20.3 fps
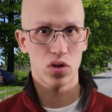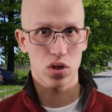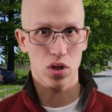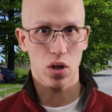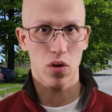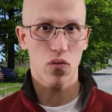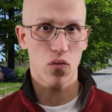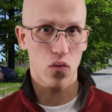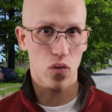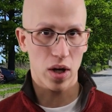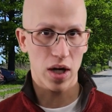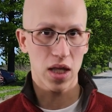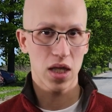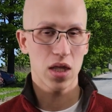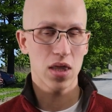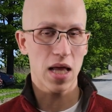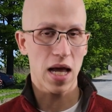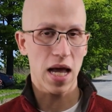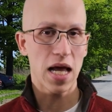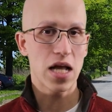and start
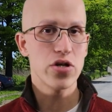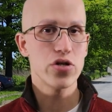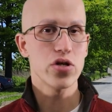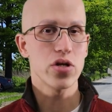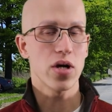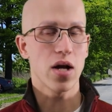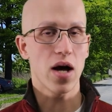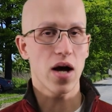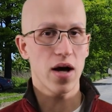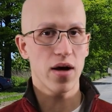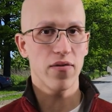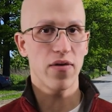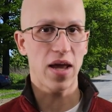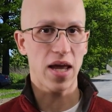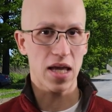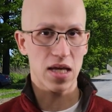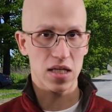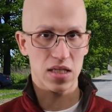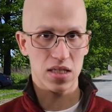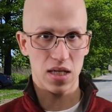running the engine
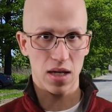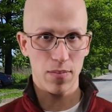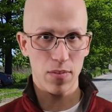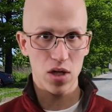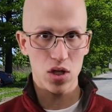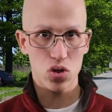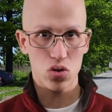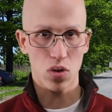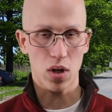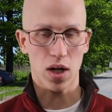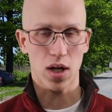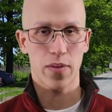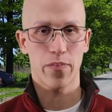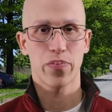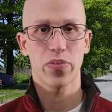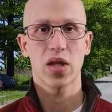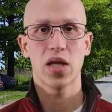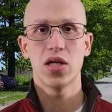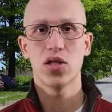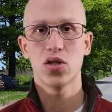of a
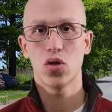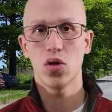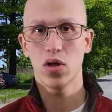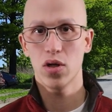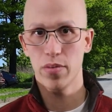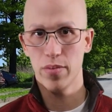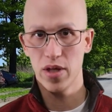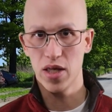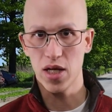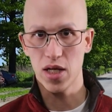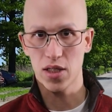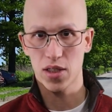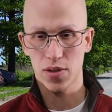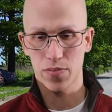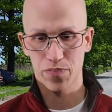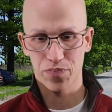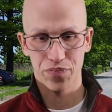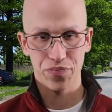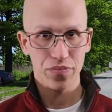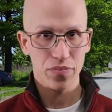semi-truck is going to be
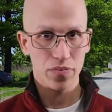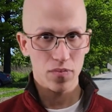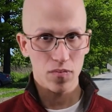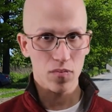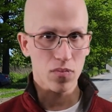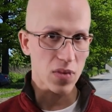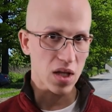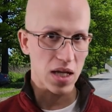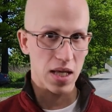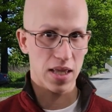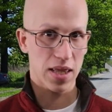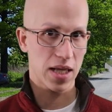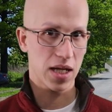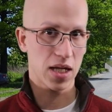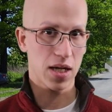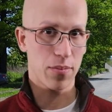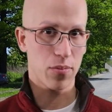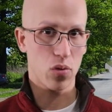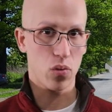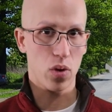this.
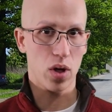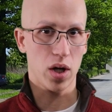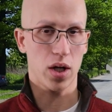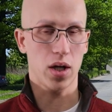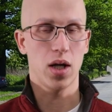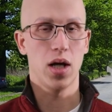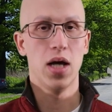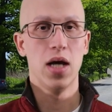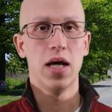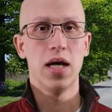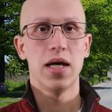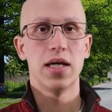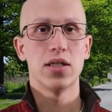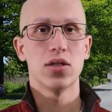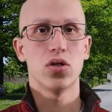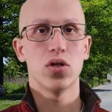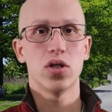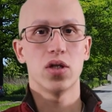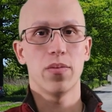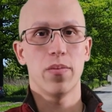Thing number one
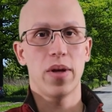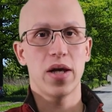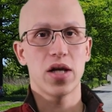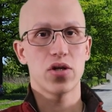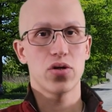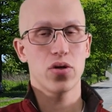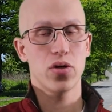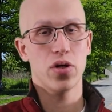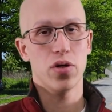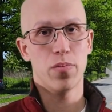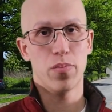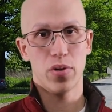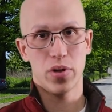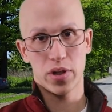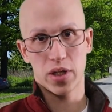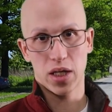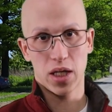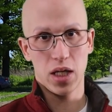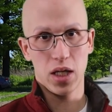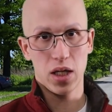is going to make sure you
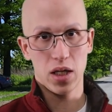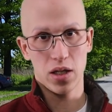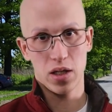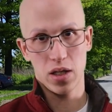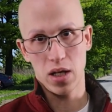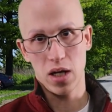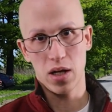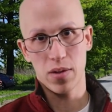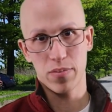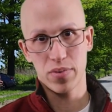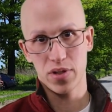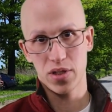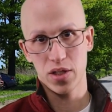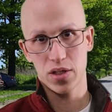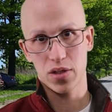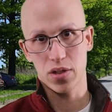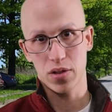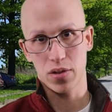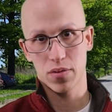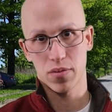put the key in the on
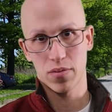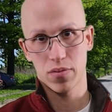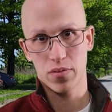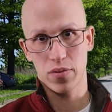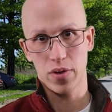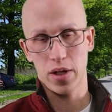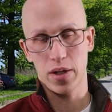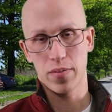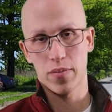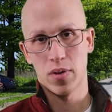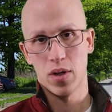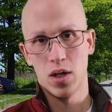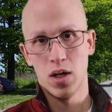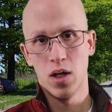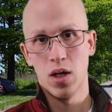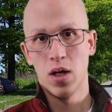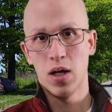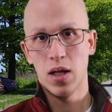position, right?